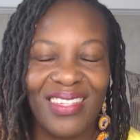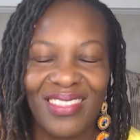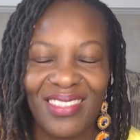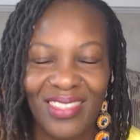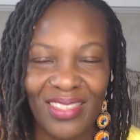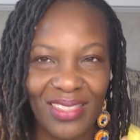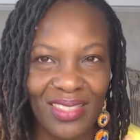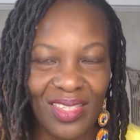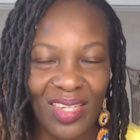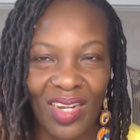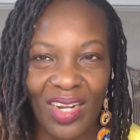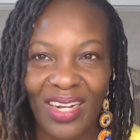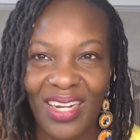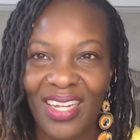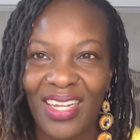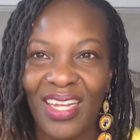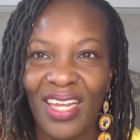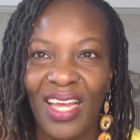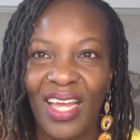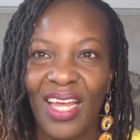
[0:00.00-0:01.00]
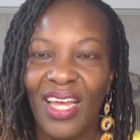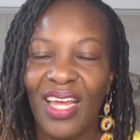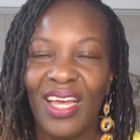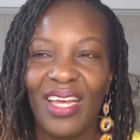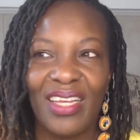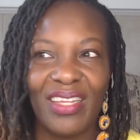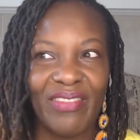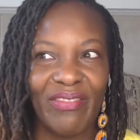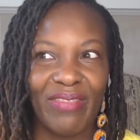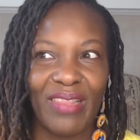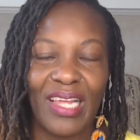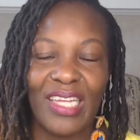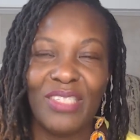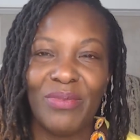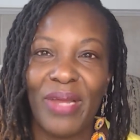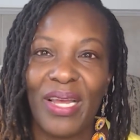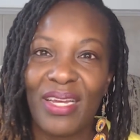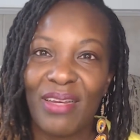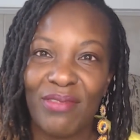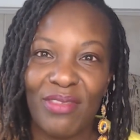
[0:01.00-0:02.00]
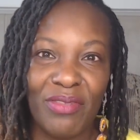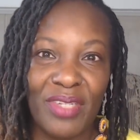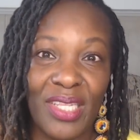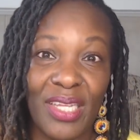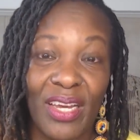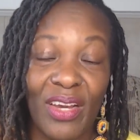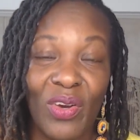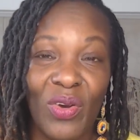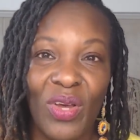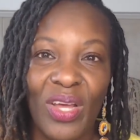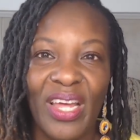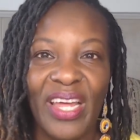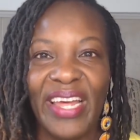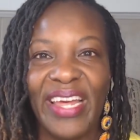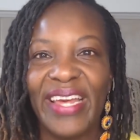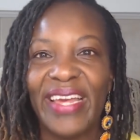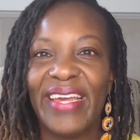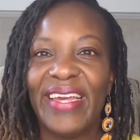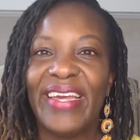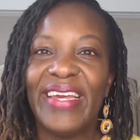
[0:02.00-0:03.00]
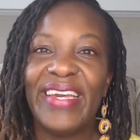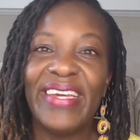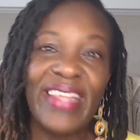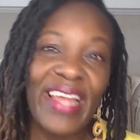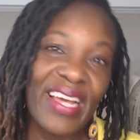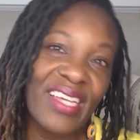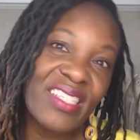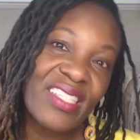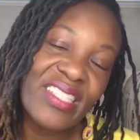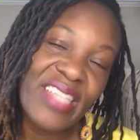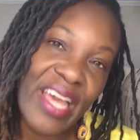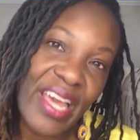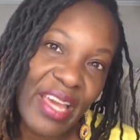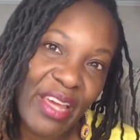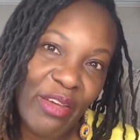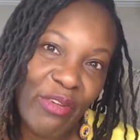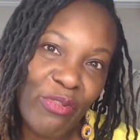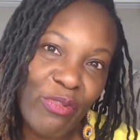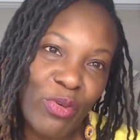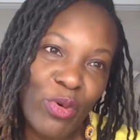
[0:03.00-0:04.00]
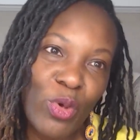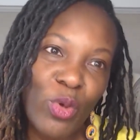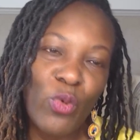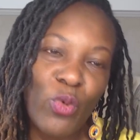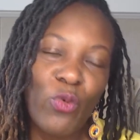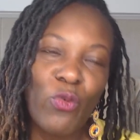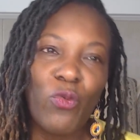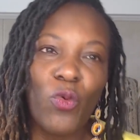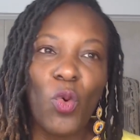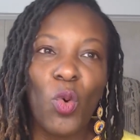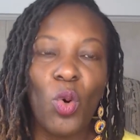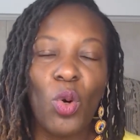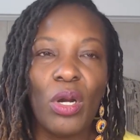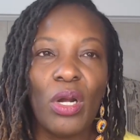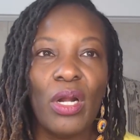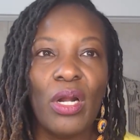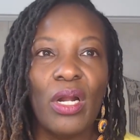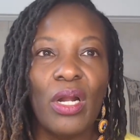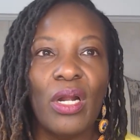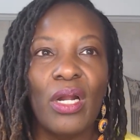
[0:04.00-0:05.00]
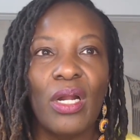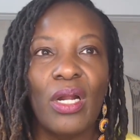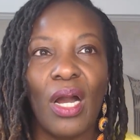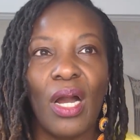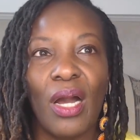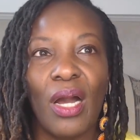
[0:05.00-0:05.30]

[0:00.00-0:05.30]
Sorry, flashback of the video. It ain't safe for